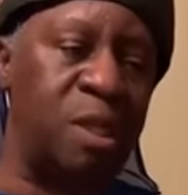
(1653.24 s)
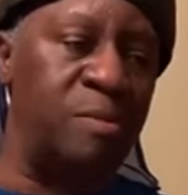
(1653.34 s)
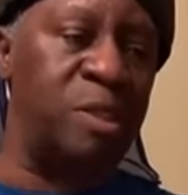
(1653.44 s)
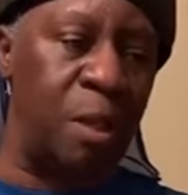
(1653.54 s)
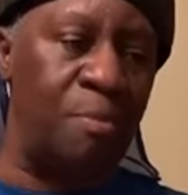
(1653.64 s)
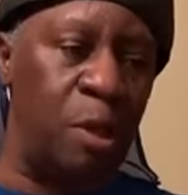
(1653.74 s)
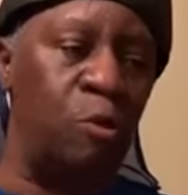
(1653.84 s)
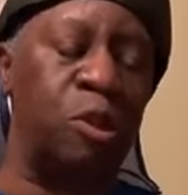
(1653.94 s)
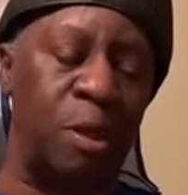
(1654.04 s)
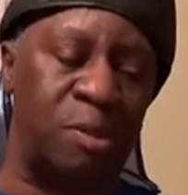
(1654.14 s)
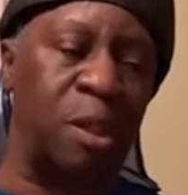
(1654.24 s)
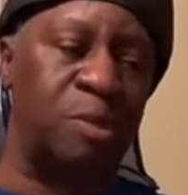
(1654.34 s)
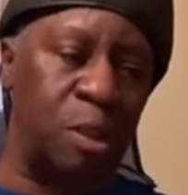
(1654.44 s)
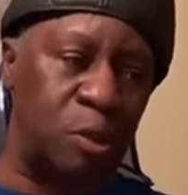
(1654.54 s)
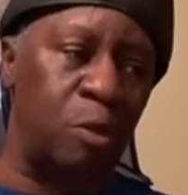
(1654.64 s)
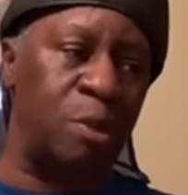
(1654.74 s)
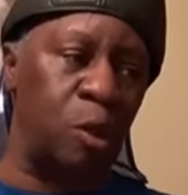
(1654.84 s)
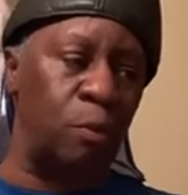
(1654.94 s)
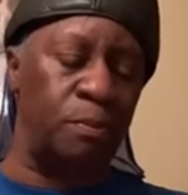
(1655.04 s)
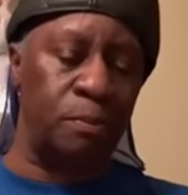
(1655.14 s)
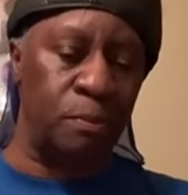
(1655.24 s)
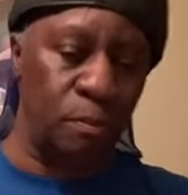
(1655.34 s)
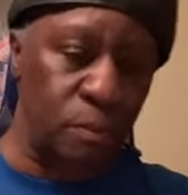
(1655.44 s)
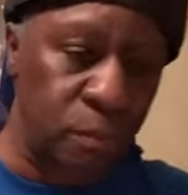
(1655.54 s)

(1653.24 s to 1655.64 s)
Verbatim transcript: skip, skip a loo, skip, skip, skip, skip a do. Now